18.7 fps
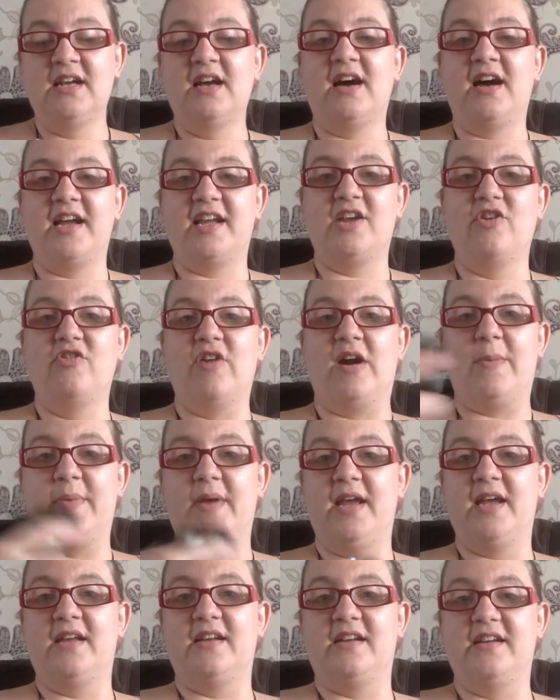I can grab
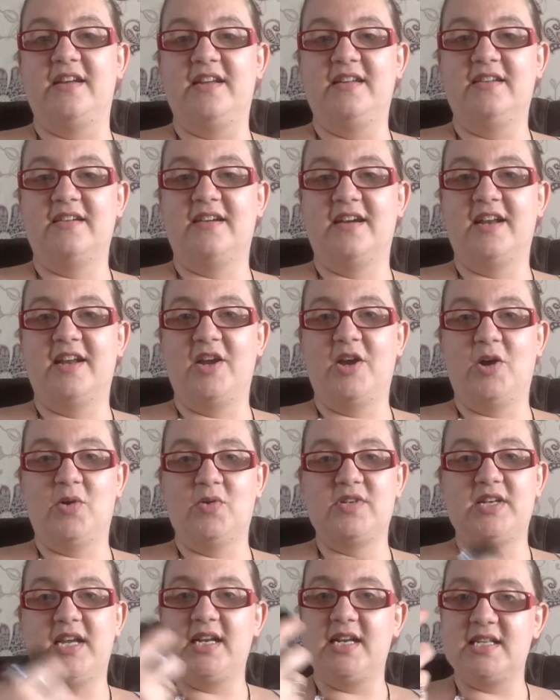it and I hold
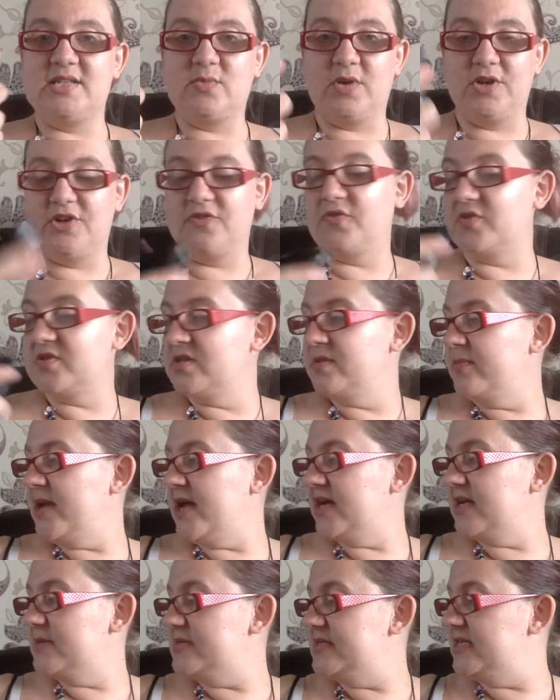it, and it's wonderful. So
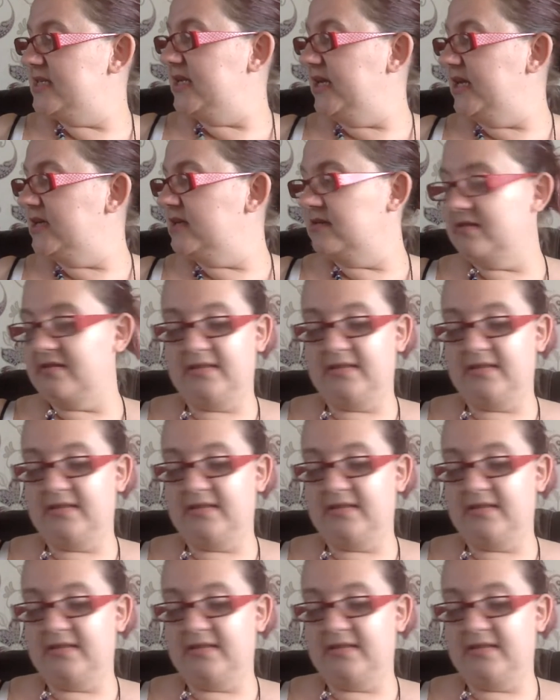black obsidian